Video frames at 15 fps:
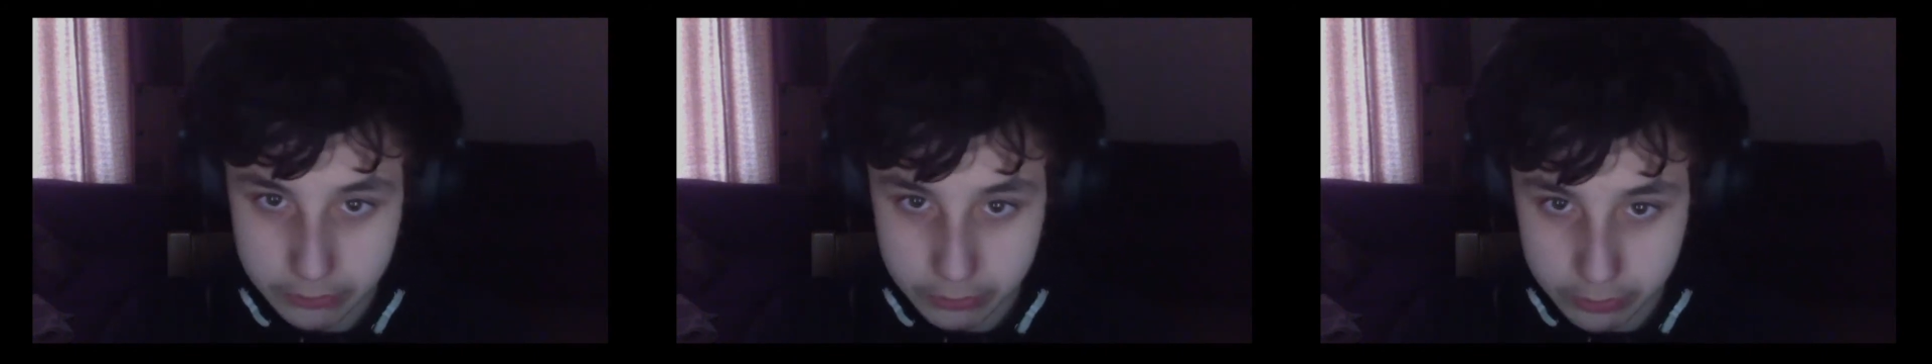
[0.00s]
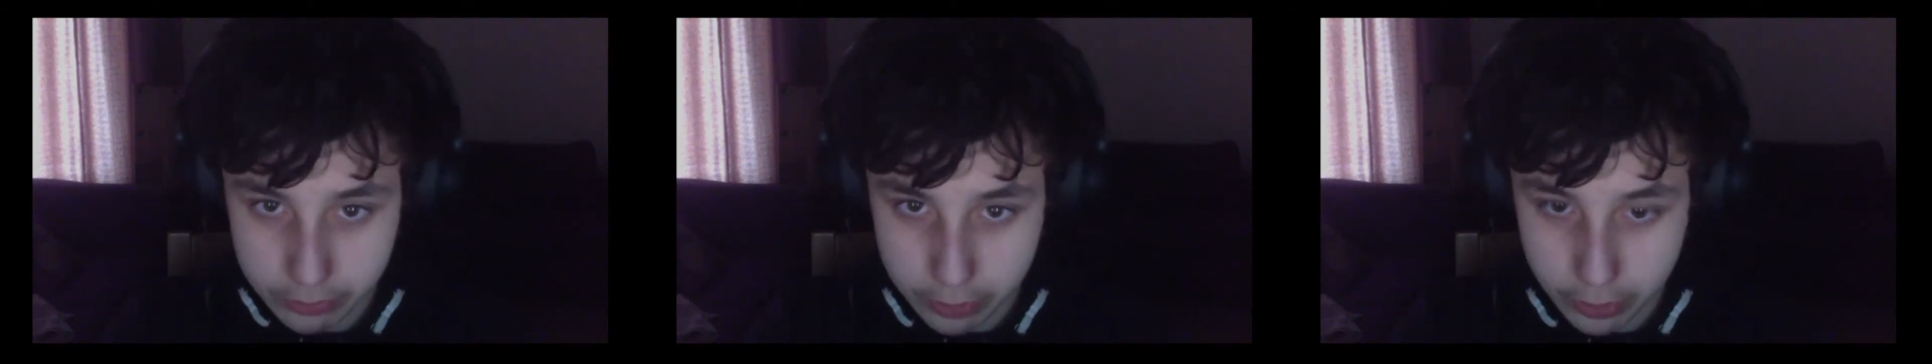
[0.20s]

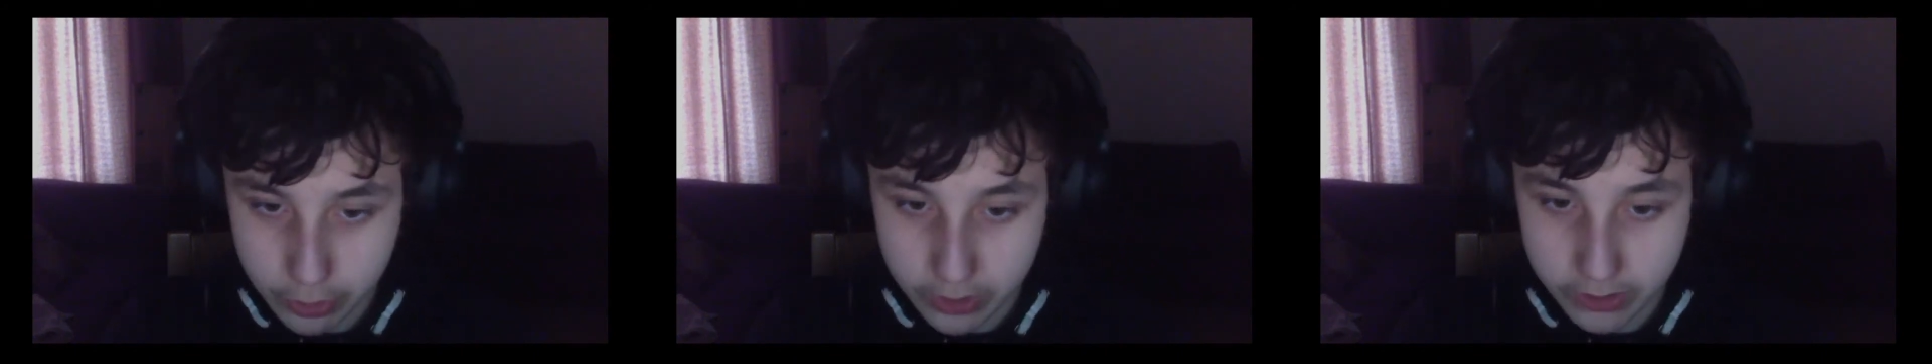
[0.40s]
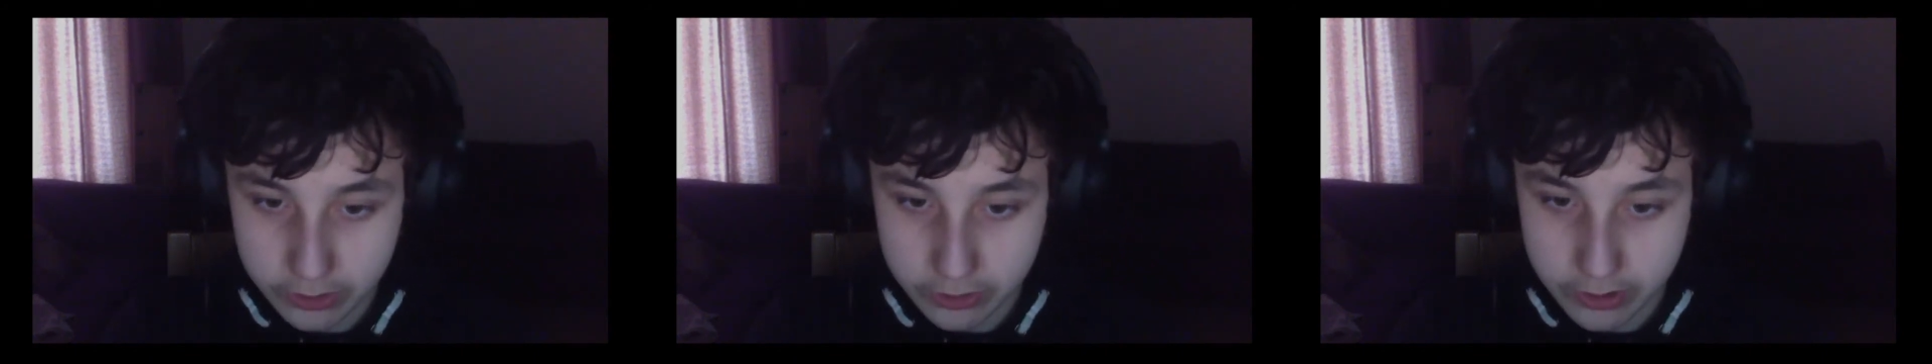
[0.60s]
the
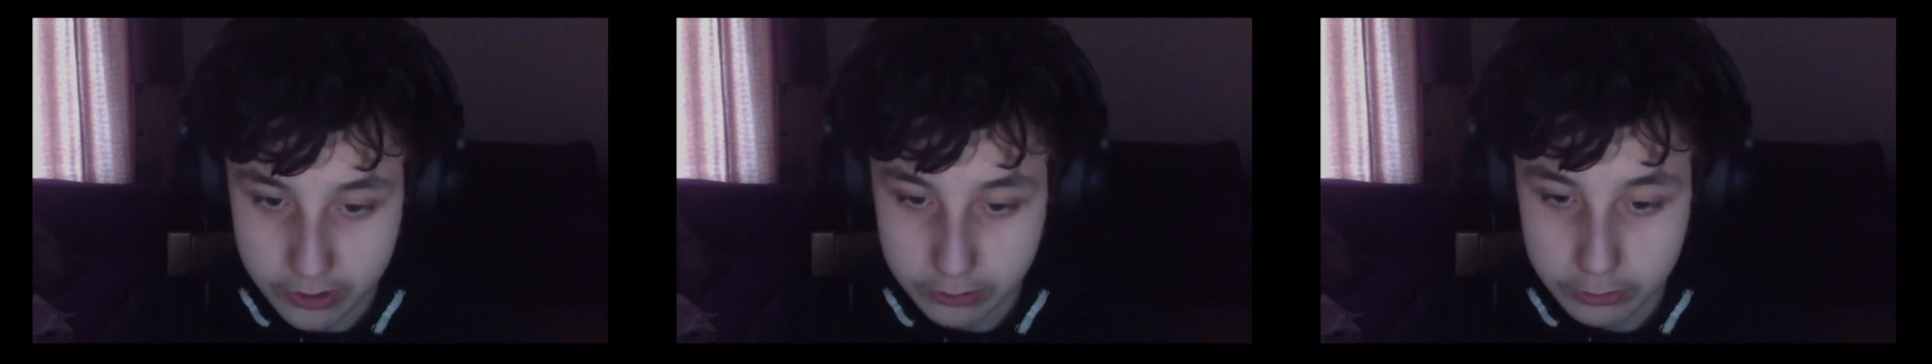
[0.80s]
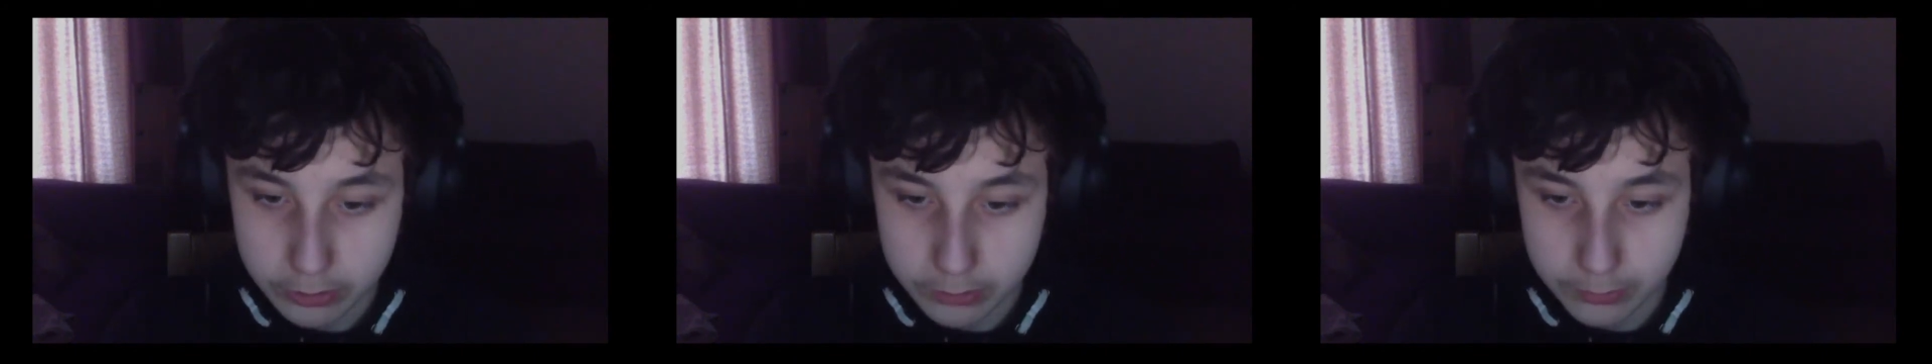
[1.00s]
exact
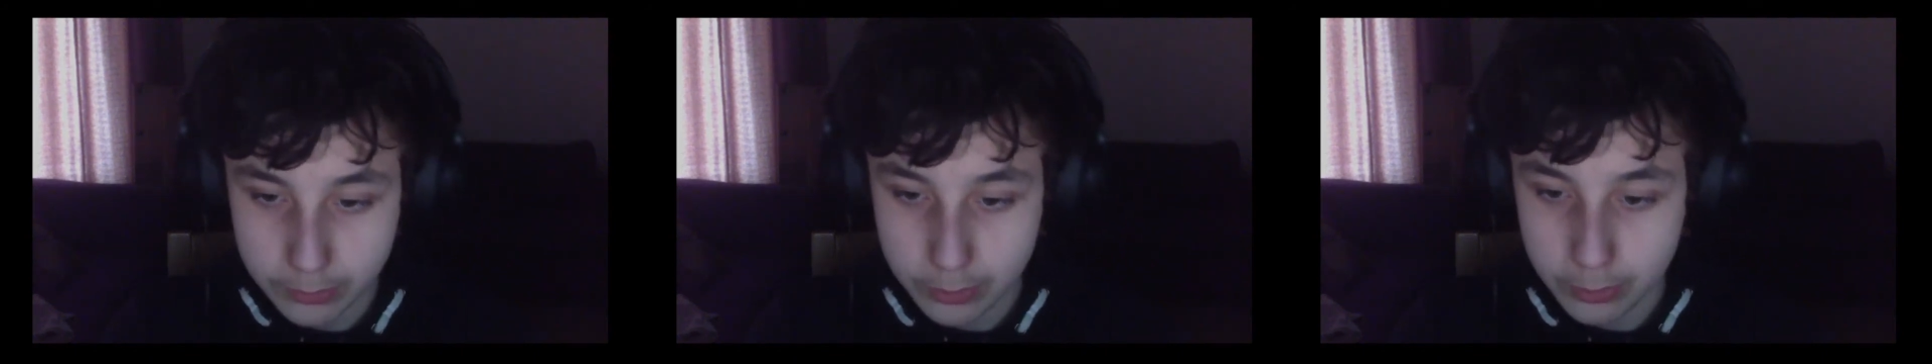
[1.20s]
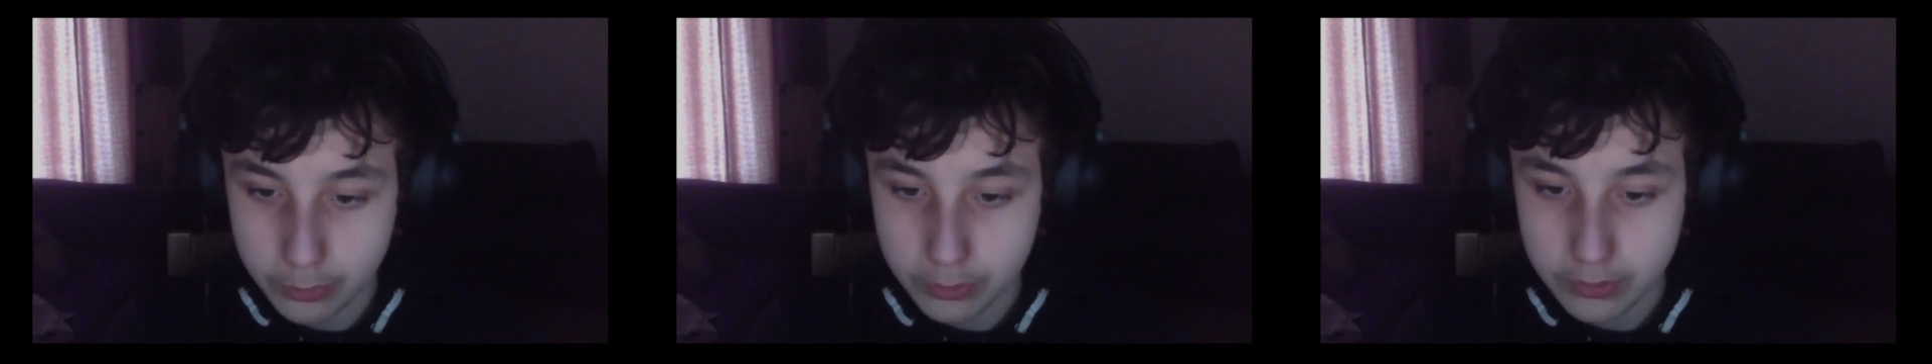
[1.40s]
sub
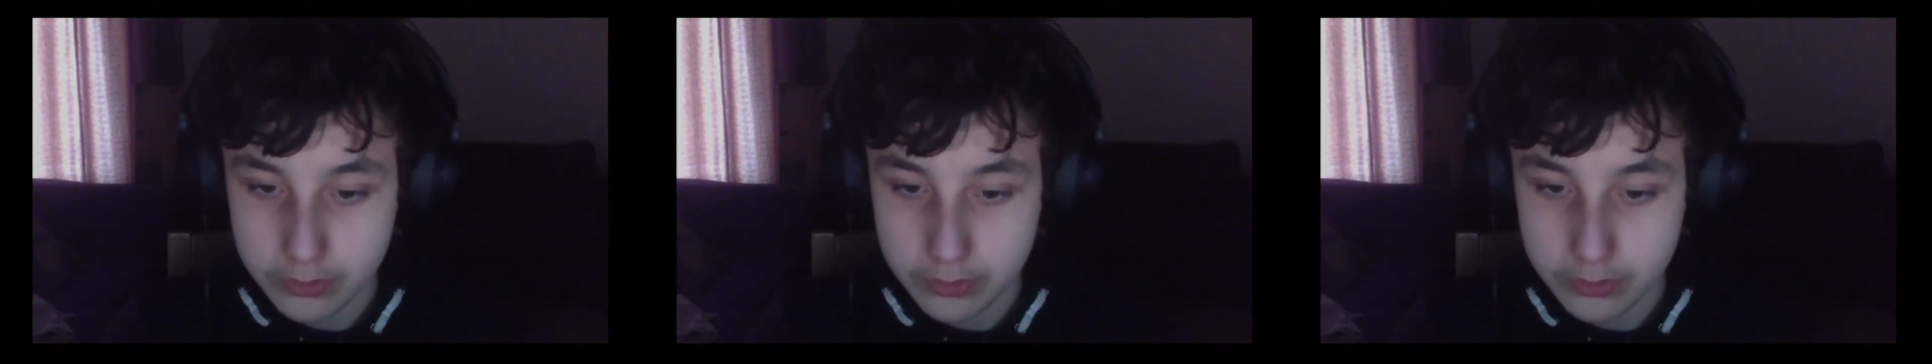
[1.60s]
goal